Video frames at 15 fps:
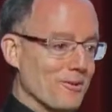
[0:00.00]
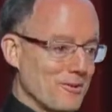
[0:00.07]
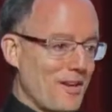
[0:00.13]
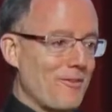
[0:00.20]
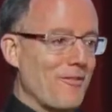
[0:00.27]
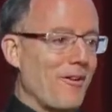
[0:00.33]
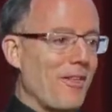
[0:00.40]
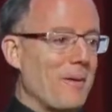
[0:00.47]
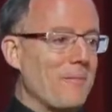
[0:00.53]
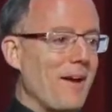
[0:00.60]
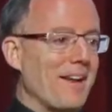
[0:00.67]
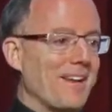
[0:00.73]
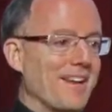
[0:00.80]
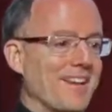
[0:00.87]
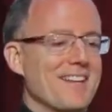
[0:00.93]
You'll save all that
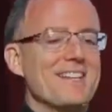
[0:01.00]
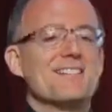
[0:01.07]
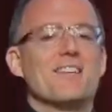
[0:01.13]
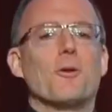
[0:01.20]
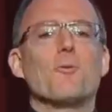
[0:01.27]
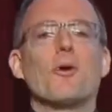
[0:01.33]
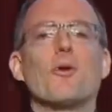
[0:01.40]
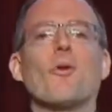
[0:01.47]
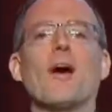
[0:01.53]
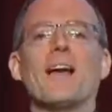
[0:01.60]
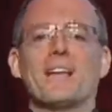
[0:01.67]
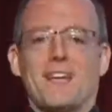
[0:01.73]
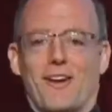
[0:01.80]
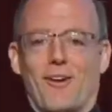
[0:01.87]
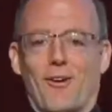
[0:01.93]
money." And he said, "What do
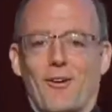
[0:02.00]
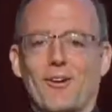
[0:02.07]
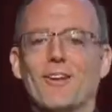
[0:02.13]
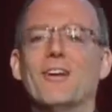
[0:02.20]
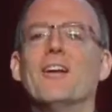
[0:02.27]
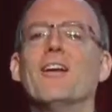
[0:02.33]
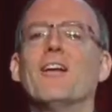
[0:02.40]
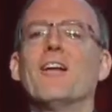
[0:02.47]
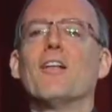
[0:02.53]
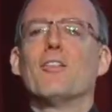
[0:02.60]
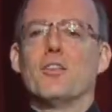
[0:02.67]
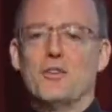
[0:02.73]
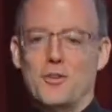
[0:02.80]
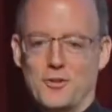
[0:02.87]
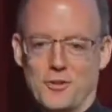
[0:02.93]
I care?
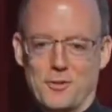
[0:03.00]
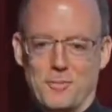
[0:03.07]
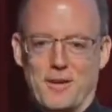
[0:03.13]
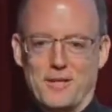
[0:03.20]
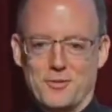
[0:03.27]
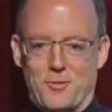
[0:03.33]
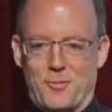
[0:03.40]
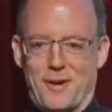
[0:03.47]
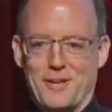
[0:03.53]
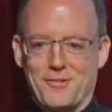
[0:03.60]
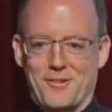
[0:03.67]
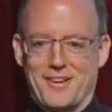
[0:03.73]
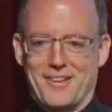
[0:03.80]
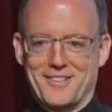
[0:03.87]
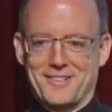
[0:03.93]
The union pays for my
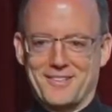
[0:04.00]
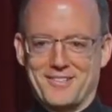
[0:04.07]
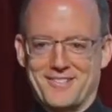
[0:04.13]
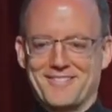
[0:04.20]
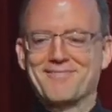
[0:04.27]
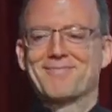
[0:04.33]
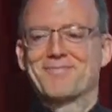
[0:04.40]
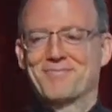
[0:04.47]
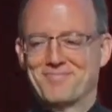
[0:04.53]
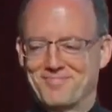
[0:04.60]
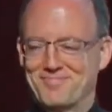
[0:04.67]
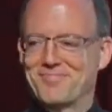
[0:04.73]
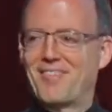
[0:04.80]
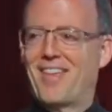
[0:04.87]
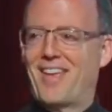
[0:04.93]
drugs."
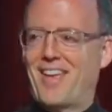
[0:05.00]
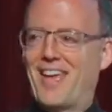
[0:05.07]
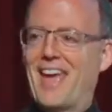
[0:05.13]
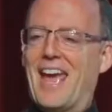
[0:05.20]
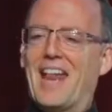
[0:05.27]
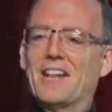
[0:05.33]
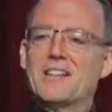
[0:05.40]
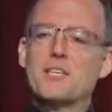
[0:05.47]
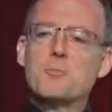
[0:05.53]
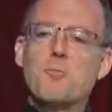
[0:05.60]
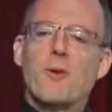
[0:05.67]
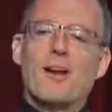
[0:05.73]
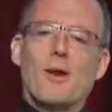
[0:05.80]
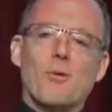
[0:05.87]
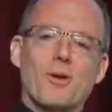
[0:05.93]
And at this
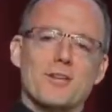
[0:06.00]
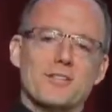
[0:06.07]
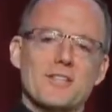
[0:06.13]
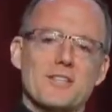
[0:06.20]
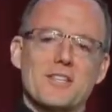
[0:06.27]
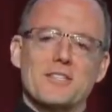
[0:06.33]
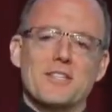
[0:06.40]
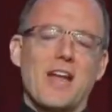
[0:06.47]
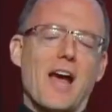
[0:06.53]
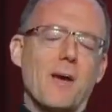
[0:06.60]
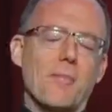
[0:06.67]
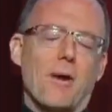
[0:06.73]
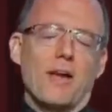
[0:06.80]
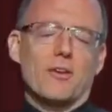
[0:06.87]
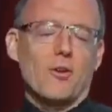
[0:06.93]
point, I realized this is
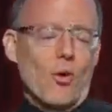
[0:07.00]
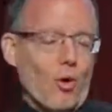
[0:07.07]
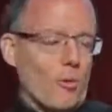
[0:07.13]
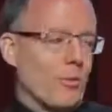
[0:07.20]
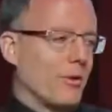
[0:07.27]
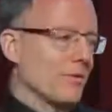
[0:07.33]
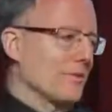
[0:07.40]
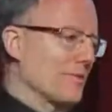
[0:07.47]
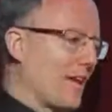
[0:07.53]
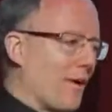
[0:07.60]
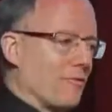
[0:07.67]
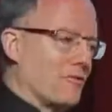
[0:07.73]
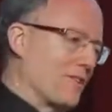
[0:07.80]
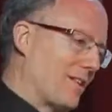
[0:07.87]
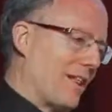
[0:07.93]
not my normal,
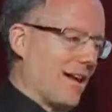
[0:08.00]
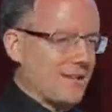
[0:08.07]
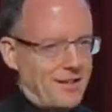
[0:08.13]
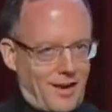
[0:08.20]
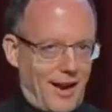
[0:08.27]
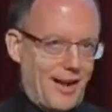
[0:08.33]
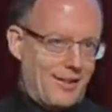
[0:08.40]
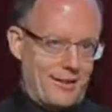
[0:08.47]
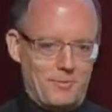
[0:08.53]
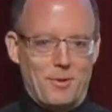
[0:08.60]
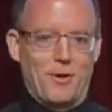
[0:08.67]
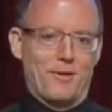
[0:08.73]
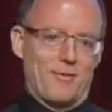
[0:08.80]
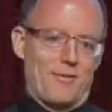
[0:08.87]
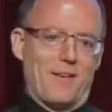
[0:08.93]
self-selected, highly
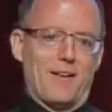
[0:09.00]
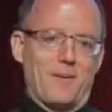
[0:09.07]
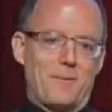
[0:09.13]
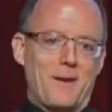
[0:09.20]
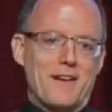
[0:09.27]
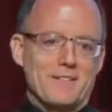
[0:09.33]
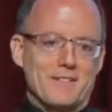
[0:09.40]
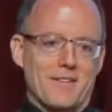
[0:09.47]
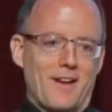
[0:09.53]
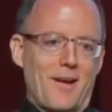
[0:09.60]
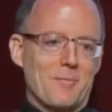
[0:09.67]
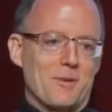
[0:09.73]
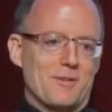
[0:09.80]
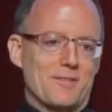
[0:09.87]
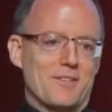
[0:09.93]
motivated patient that
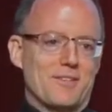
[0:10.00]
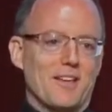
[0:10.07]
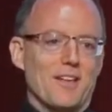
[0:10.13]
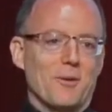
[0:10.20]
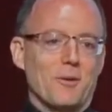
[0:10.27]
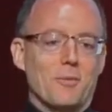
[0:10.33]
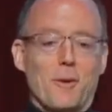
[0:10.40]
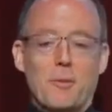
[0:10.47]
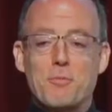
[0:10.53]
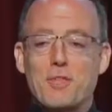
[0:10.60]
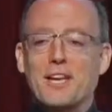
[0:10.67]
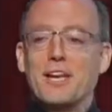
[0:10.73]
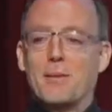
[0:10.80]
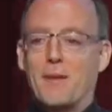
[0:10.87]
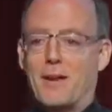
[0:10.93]
I'm used to dealing with. But I'm
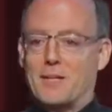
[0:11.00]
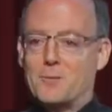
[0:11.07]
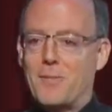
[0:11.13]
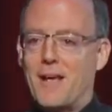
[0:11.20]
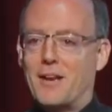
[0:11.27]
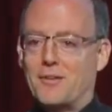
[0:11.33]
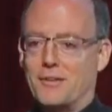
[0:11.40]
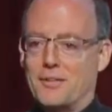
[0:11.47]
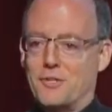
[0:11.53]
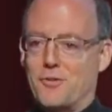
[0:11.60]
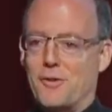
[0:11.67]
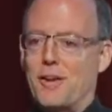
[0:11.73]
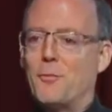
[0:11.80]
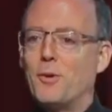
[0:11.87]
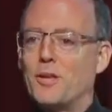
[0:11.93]
thinking about his medical
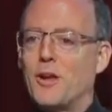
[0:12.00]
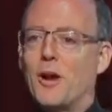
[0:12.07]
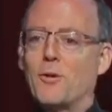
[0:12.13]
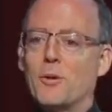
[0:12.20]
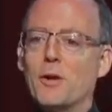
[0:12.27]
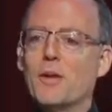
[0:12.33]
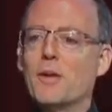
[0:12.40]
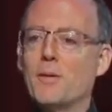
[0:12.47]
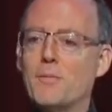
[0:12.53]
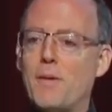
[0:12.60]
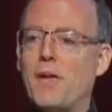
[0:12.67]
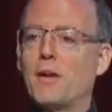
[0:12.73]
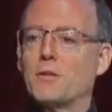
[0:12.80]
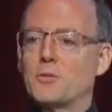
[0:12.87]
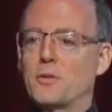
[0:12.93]
history, and we know
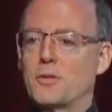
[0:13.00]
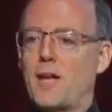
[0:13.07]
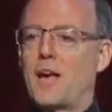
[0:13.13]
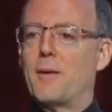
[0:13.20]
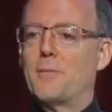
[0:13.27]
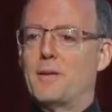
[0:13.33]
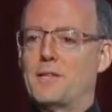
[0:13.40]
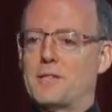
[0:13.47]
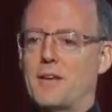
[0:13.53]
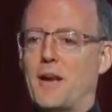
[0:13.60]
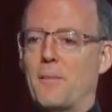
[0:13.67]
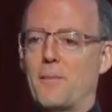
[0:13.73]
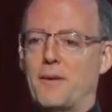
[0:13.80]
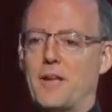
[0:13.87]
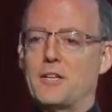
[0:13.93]
males with diabetes and
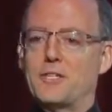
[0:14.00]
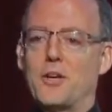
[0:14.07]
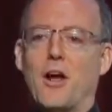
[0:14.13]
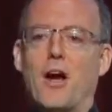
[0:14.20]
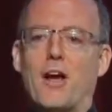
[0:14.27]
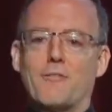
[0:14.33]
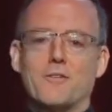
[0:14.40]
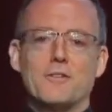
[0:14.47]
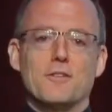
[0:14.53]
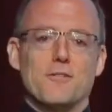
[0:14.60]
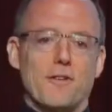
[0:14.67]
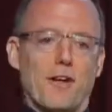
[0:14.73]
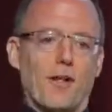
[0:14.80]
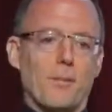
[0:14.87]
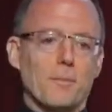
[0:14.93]
hypertension often
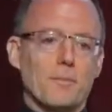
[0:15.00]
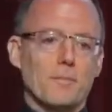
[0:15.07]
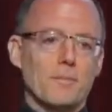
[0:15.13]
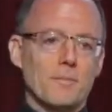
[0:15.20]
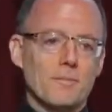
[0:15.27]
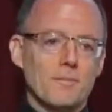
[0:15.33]
develop